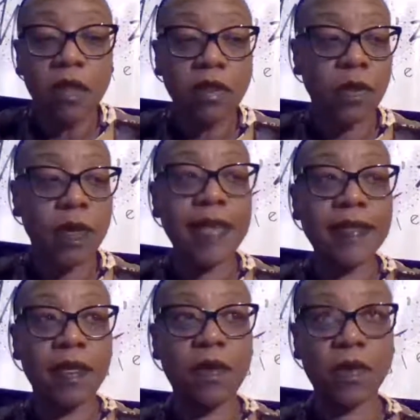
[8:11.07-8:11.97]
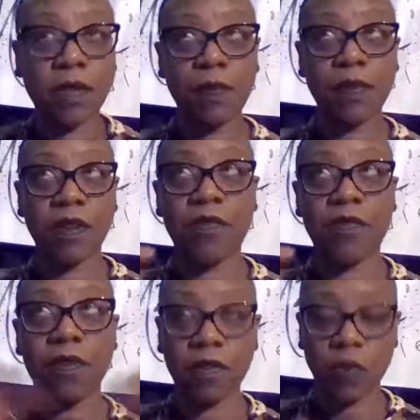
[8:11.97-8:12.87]
So what I did was I put the
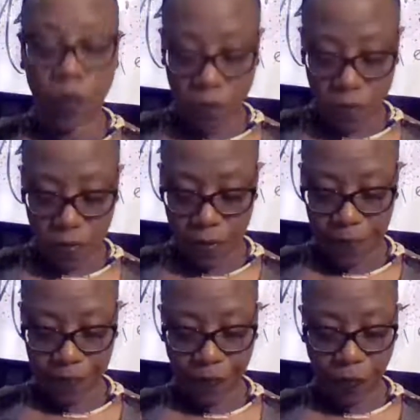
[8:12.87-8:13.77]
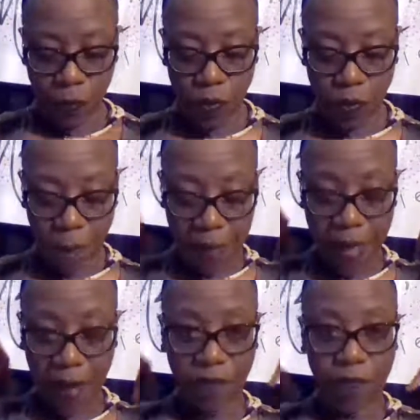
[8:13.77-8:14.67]
first one on with the
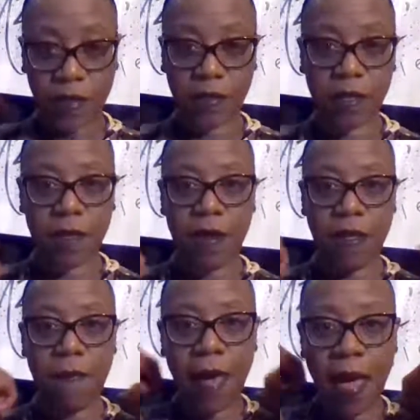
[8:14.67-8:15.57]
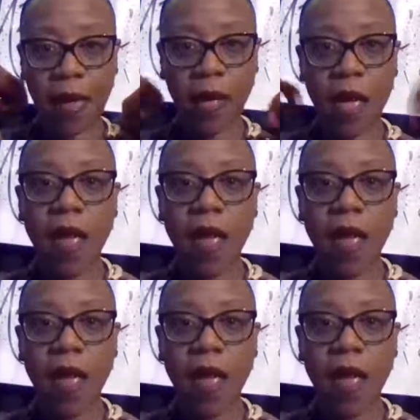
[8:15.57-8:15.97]
back facing back,